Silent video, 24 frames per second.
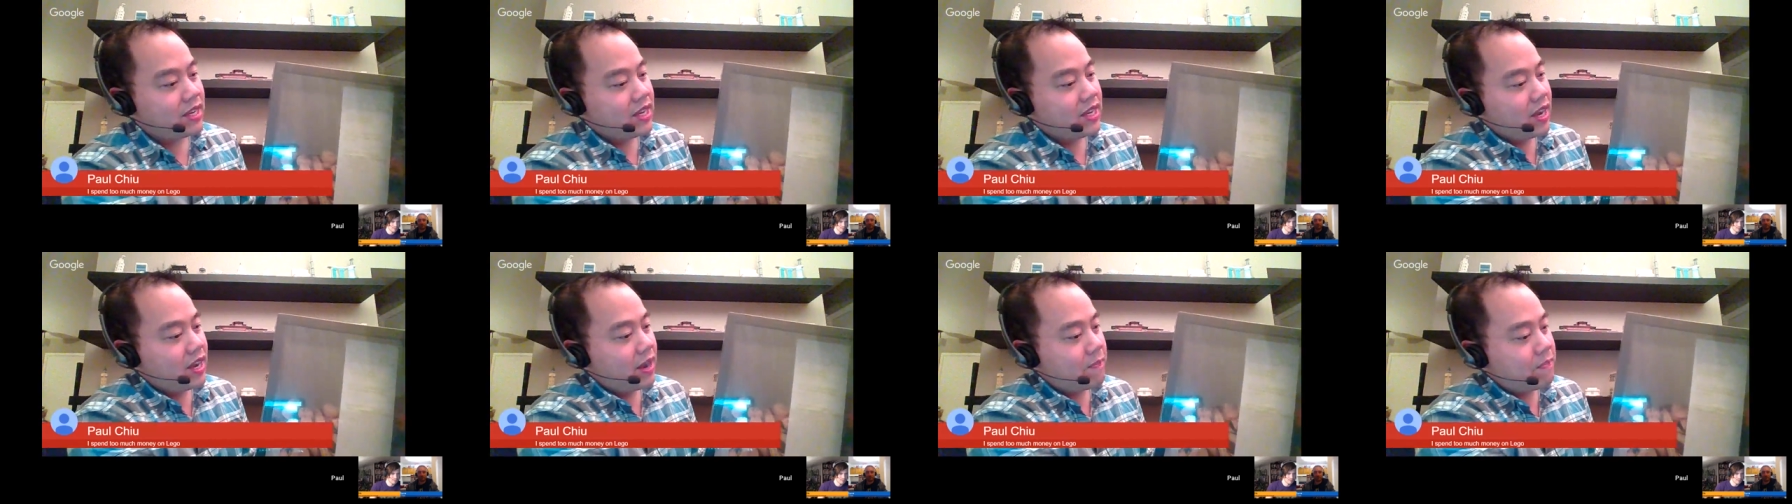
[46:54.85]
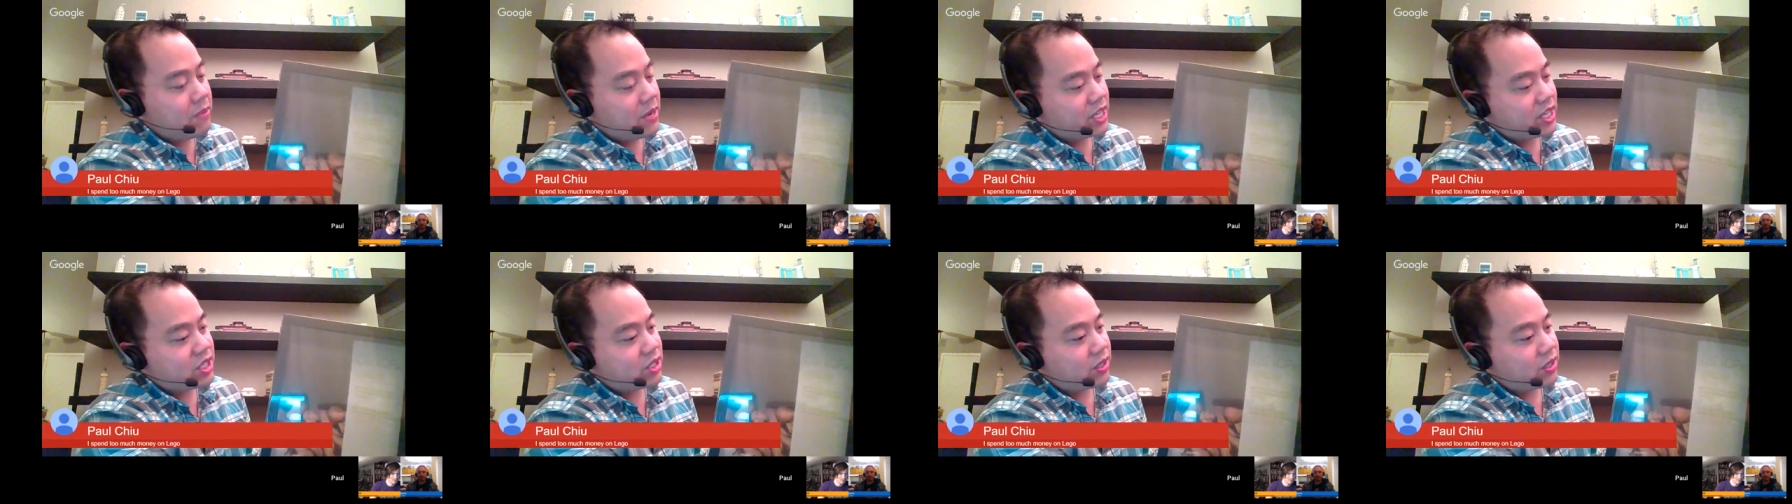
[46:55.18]
a
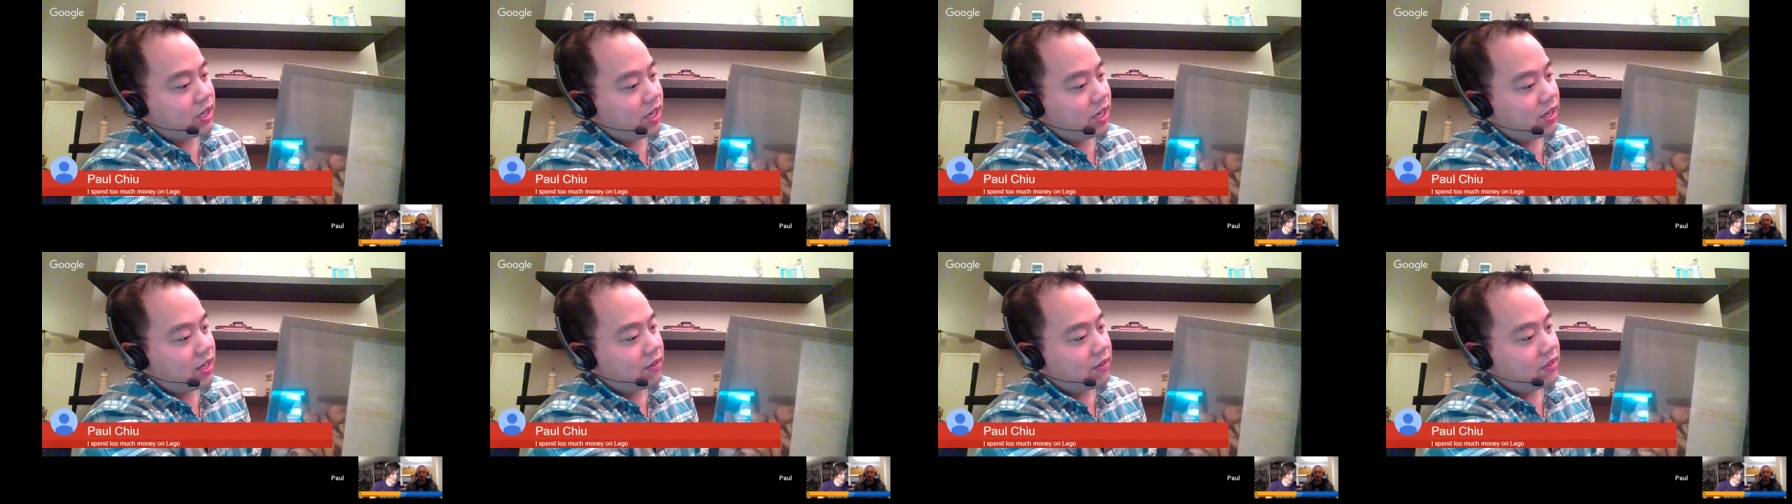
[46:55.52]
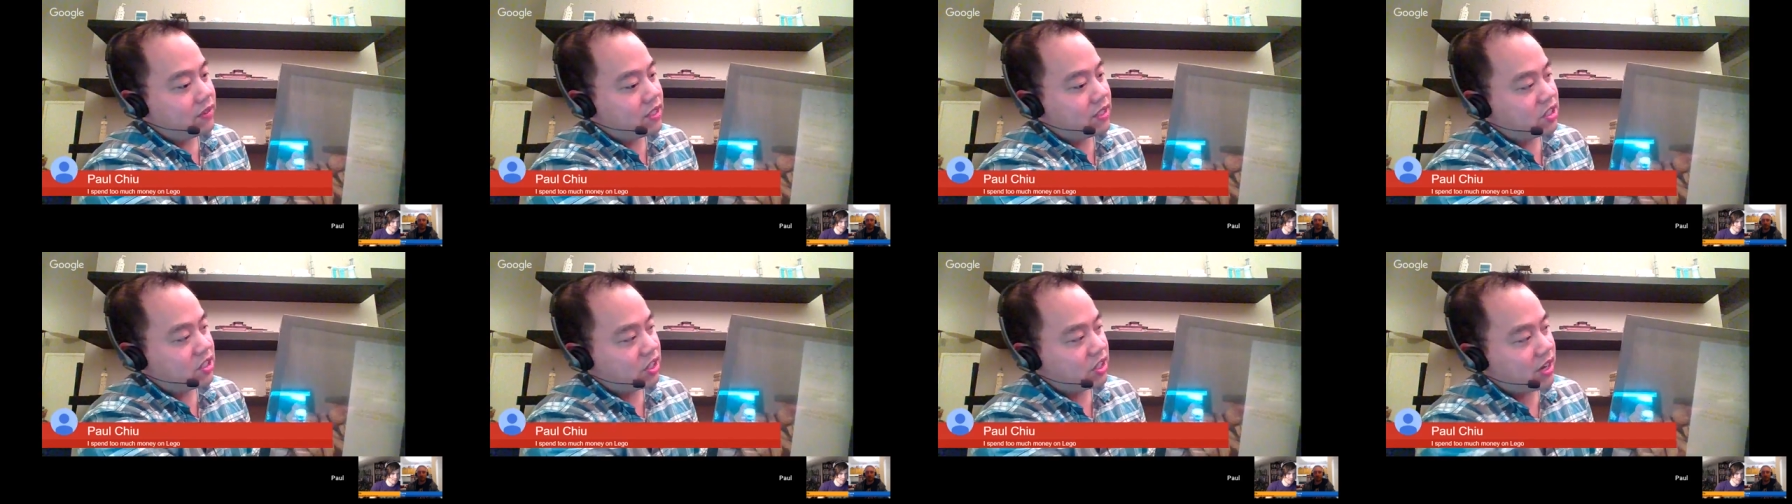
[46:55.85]
picture of the
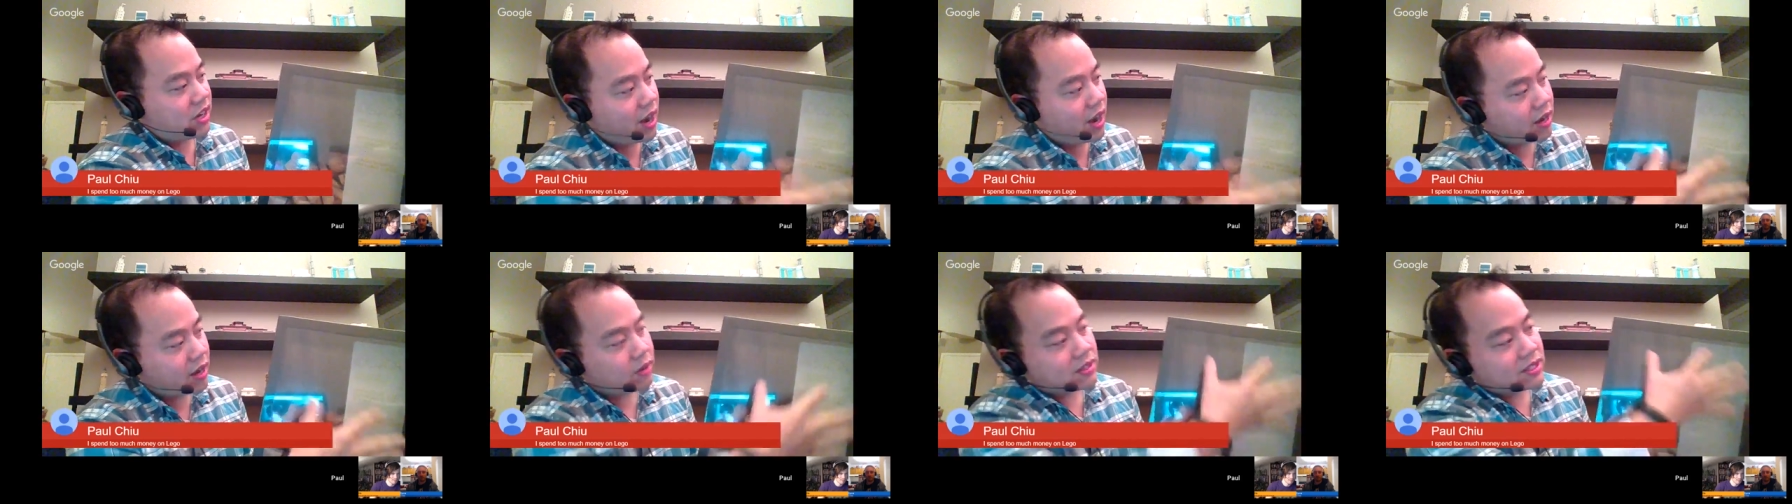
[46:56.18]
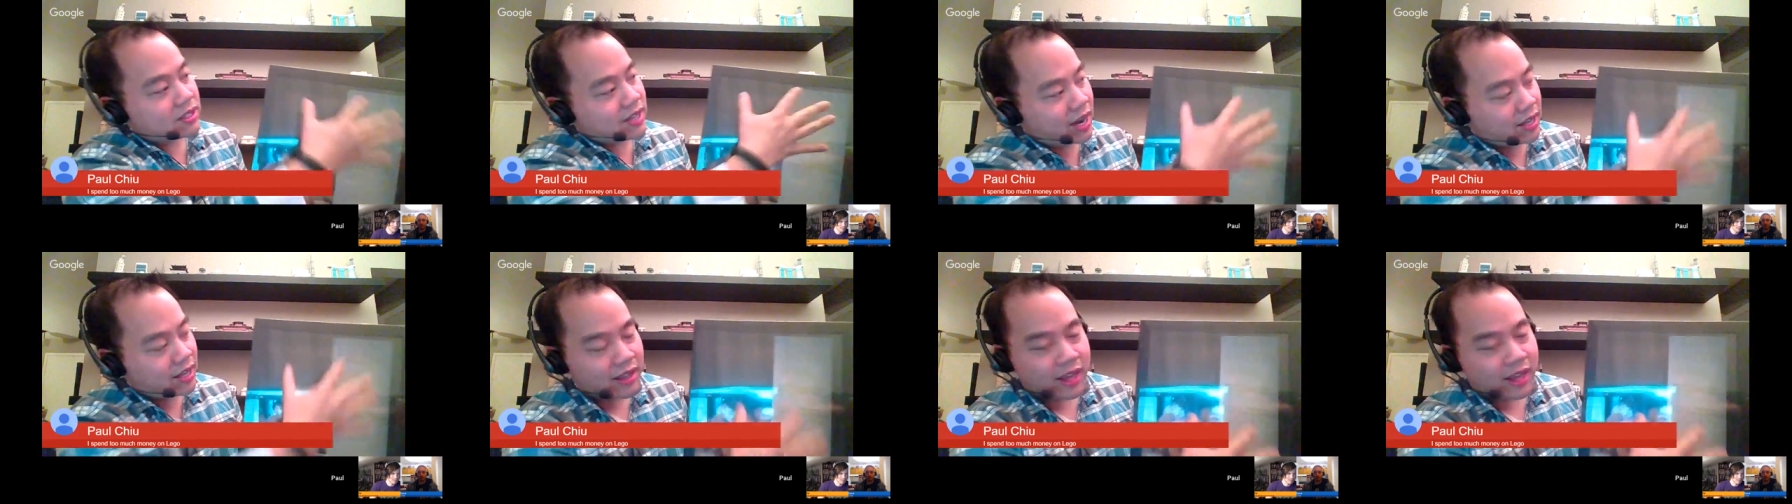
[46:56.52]
Chicago
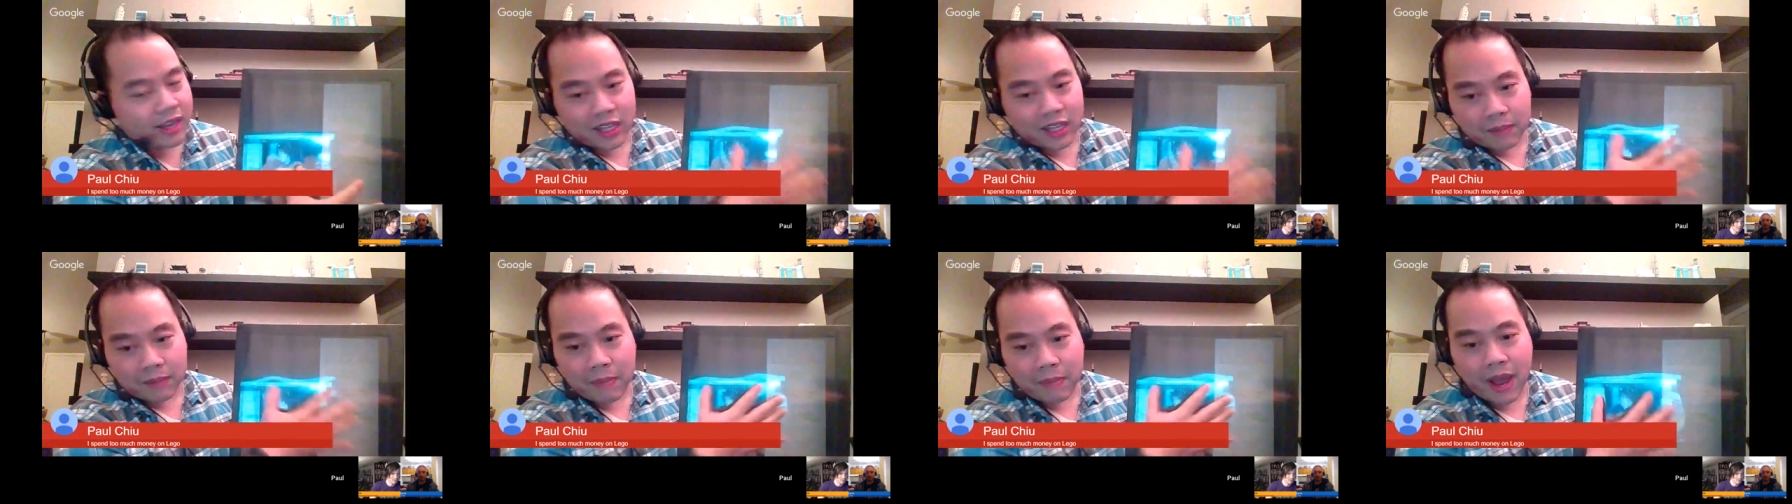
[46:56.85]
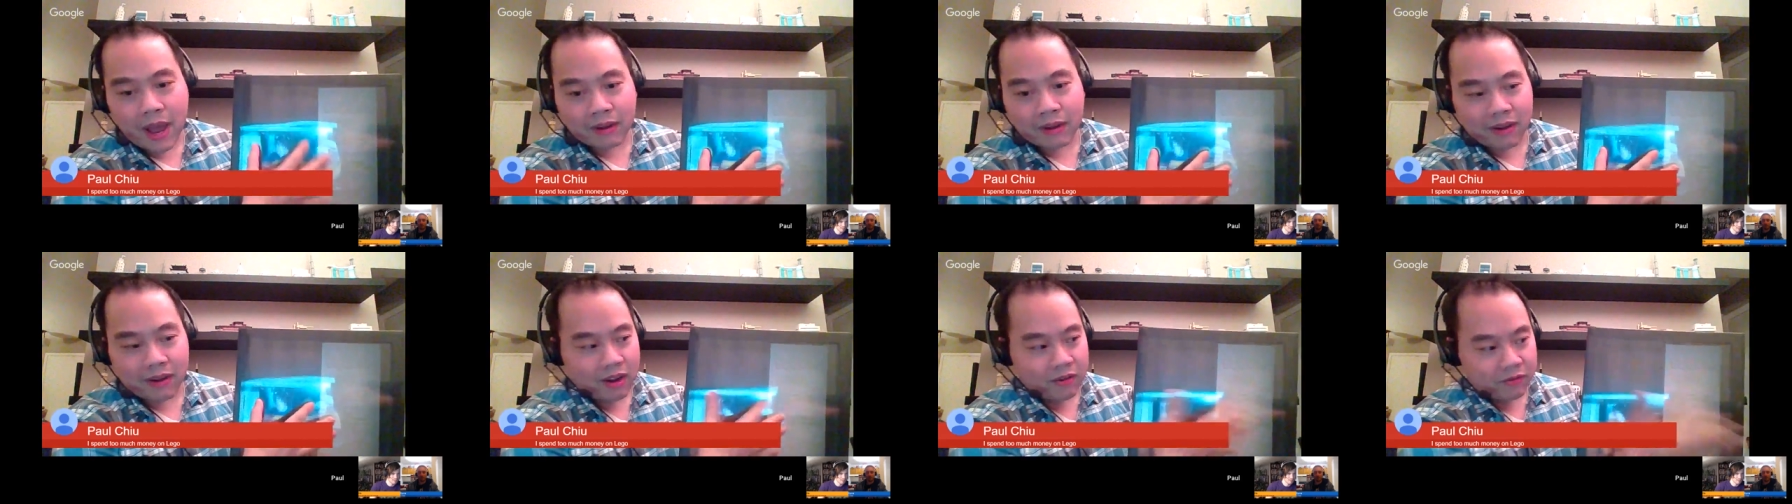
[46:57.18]
skyline in the
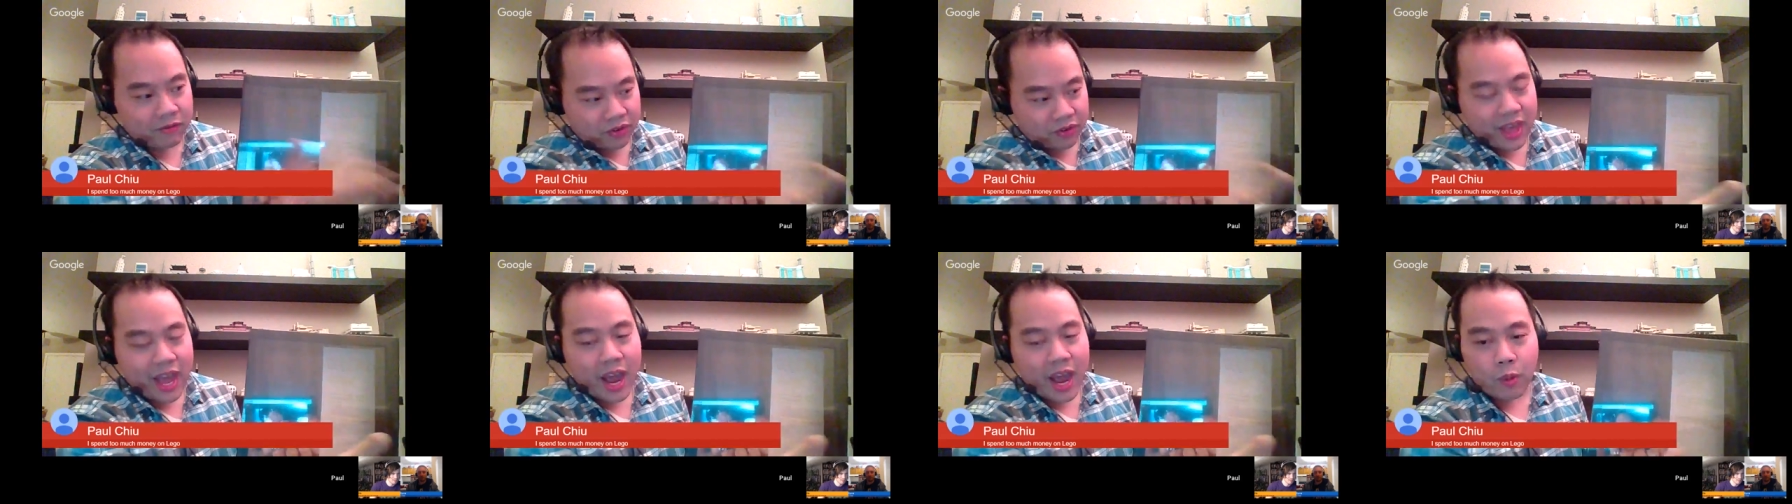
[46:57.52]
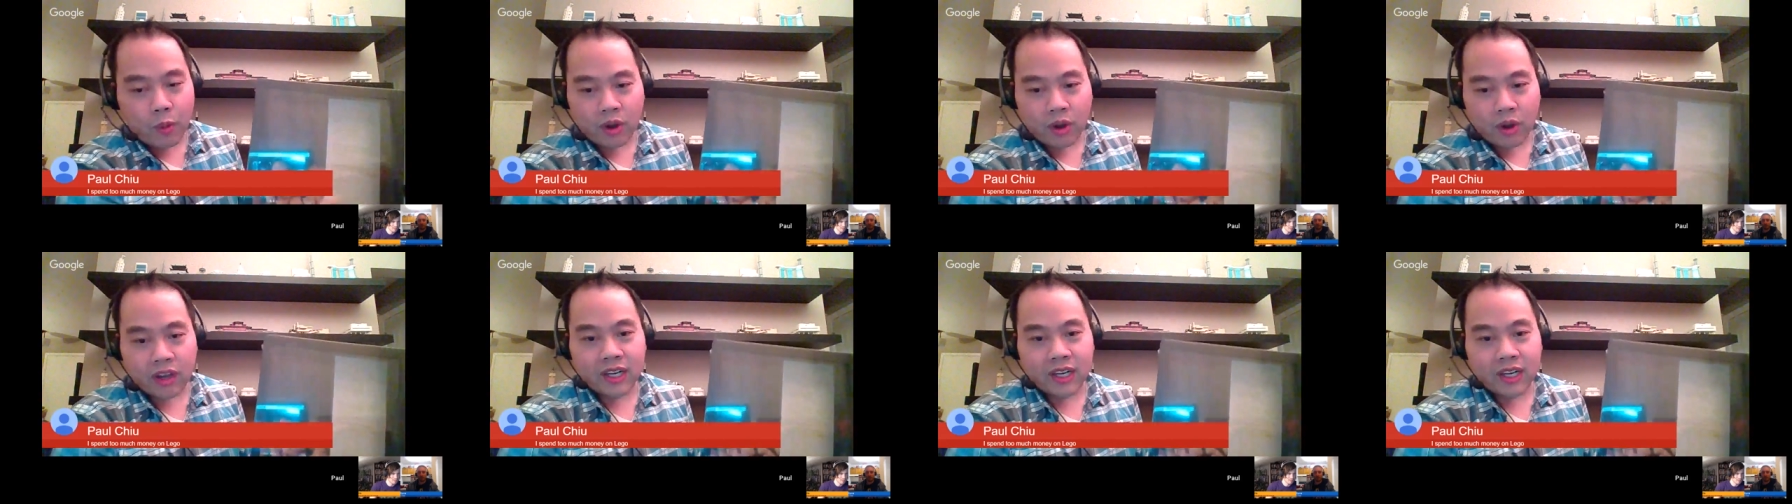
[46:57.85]
background for that one,